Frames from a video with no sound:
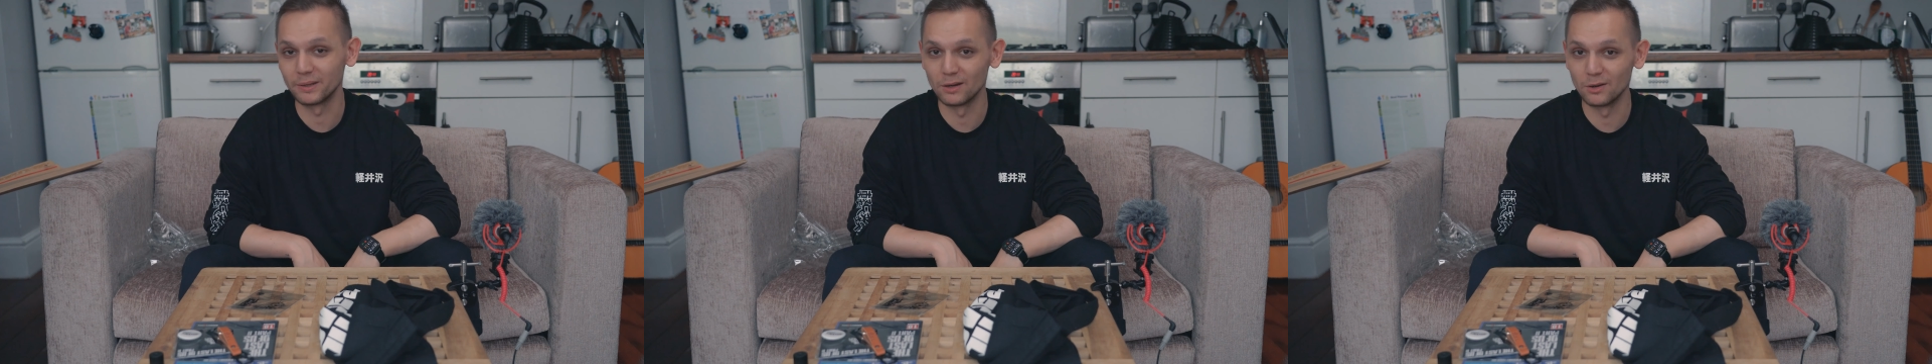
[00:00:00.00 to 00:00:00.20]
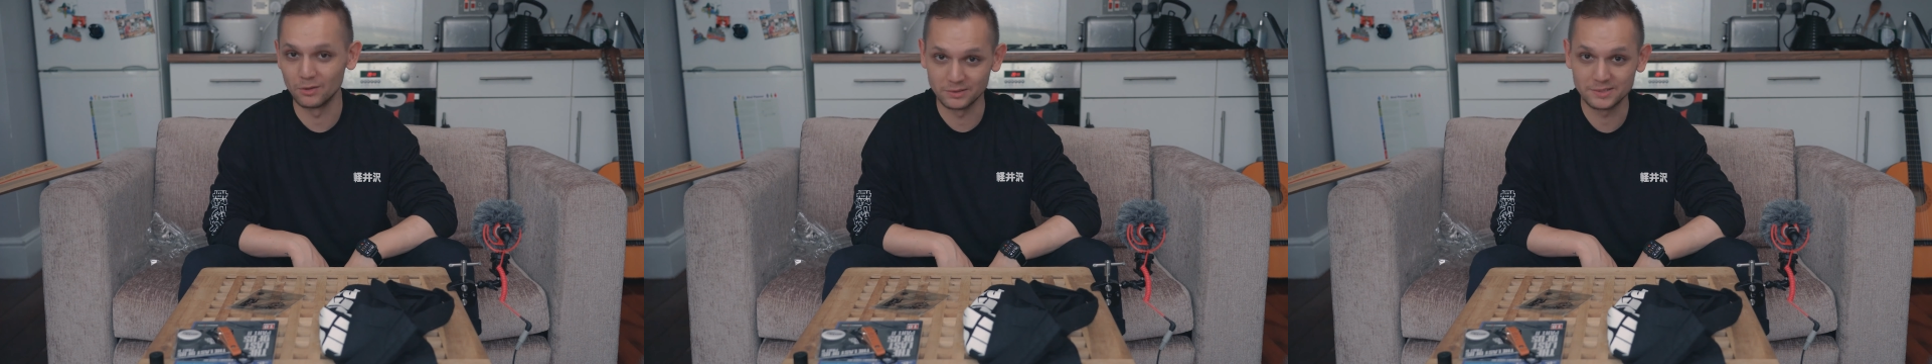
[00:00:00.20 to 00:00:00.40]

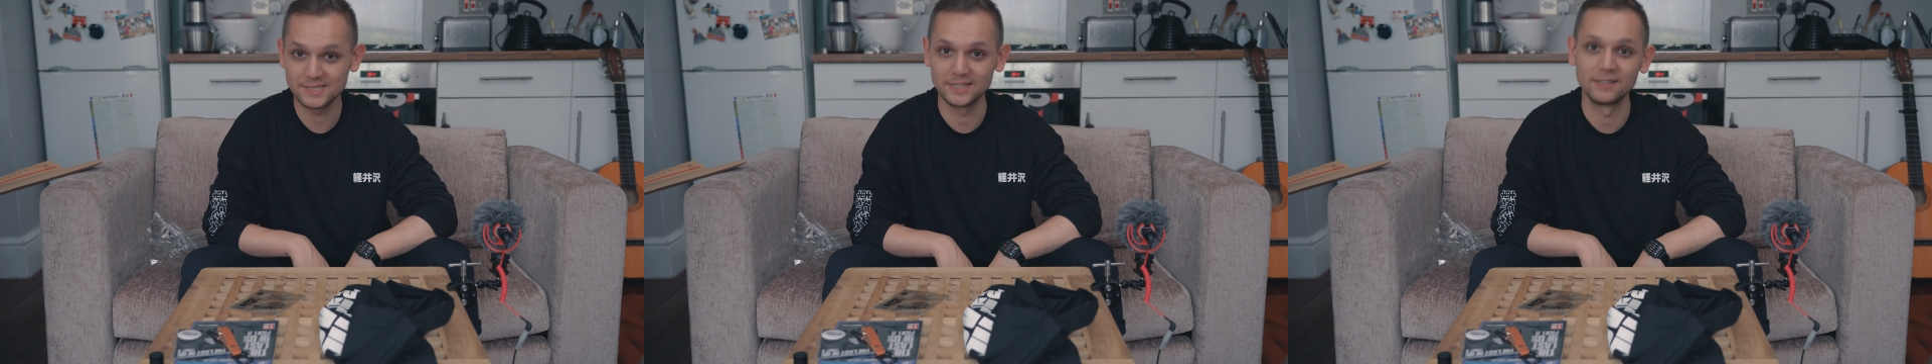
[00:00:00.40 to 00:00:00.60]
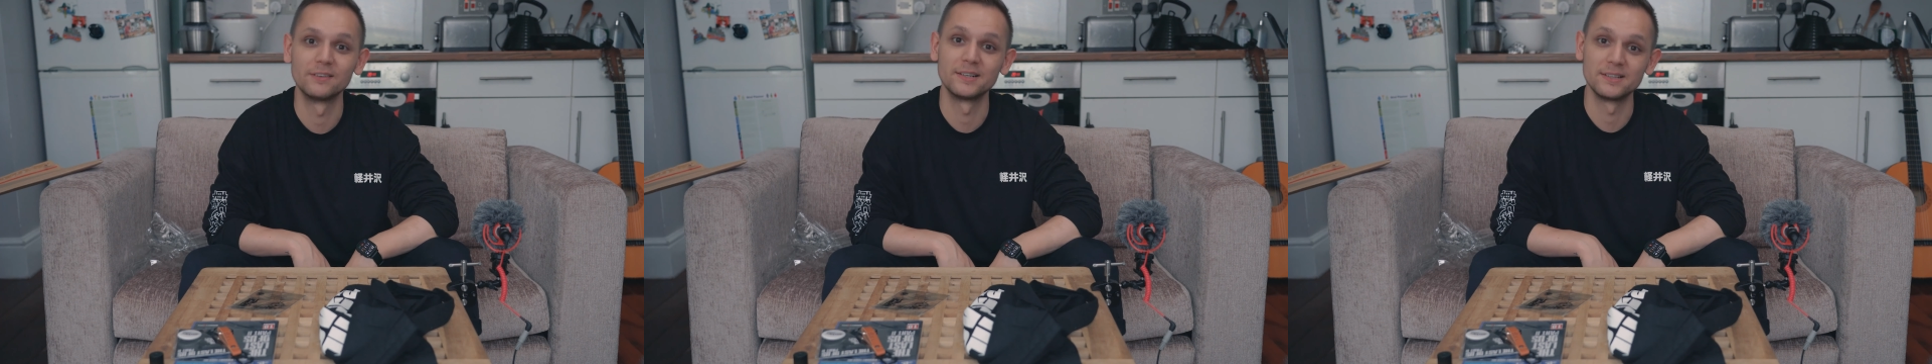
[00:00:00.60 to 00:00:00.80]
a long
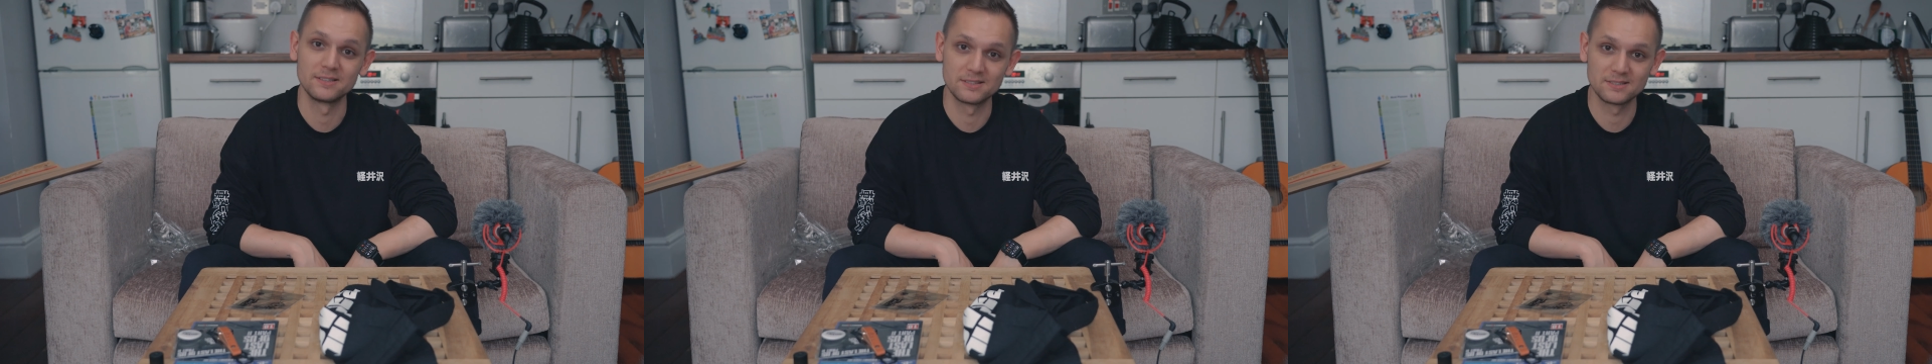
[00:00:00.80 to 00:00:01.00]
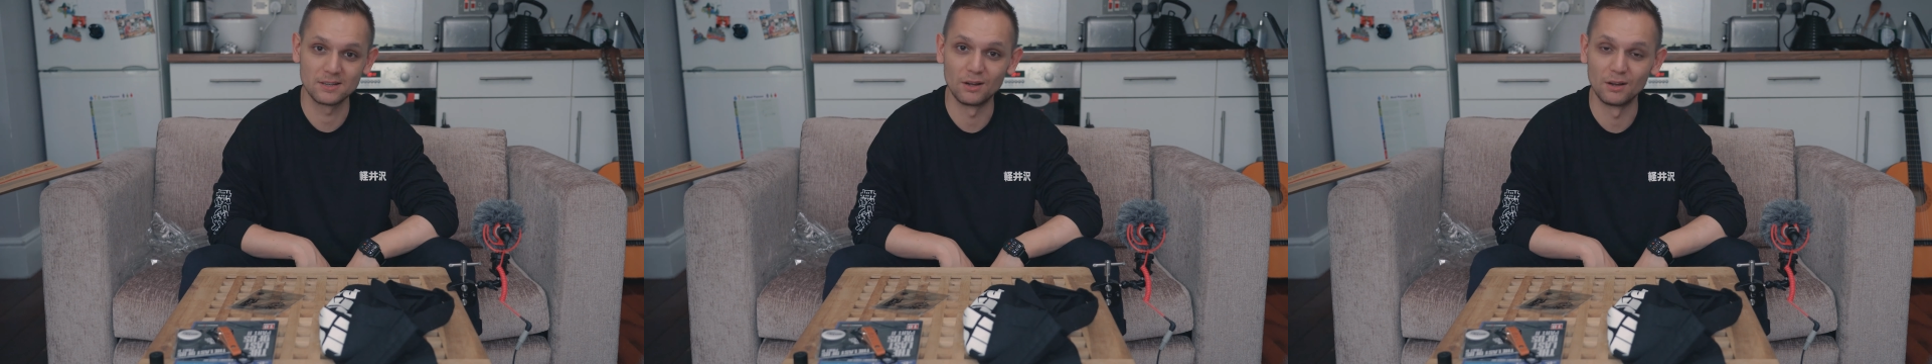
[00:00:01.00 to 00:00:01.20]

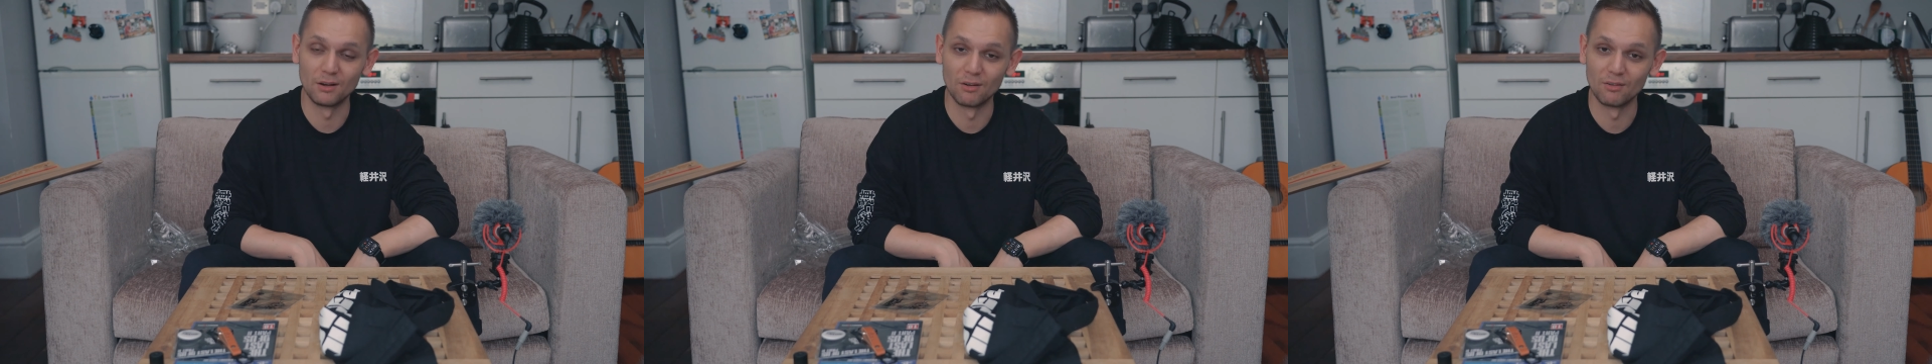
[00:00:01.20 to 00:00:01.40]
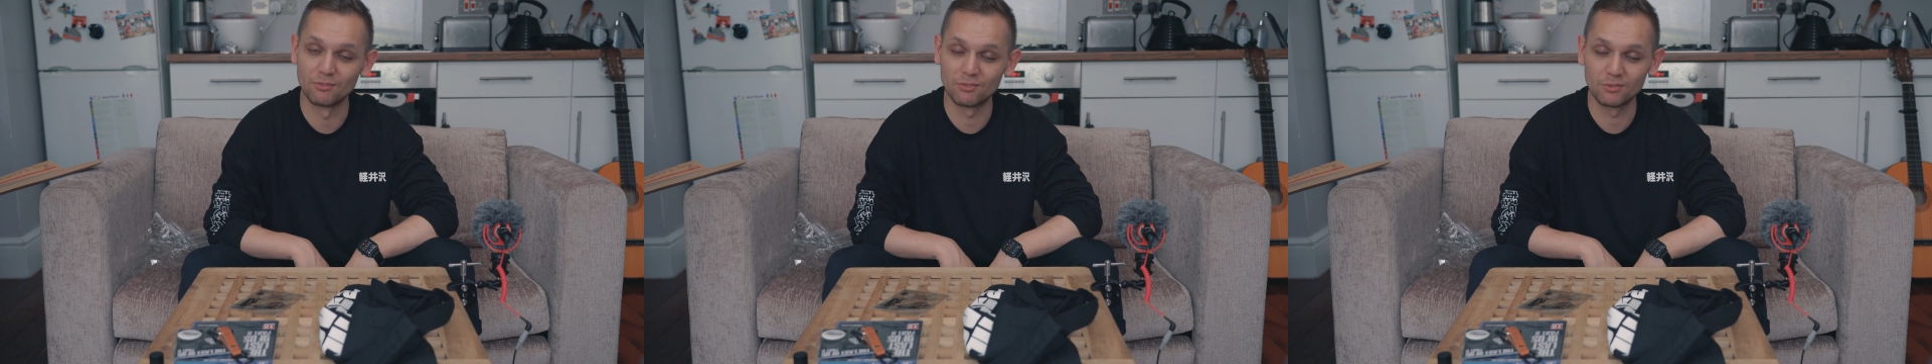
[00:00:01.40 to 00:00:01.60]
series
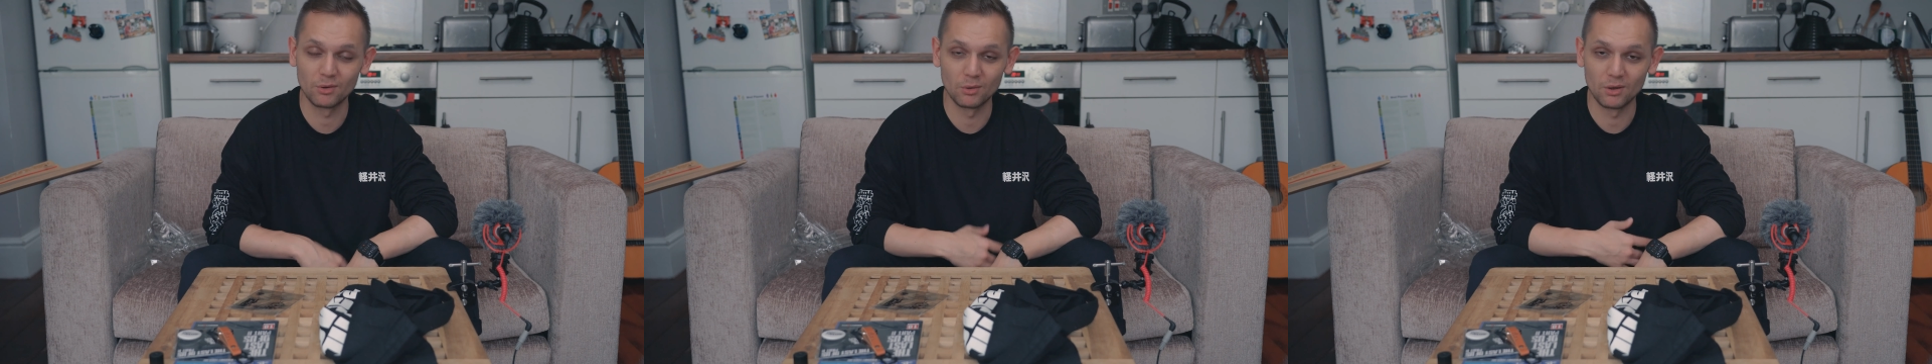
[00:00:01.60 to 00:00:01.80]
of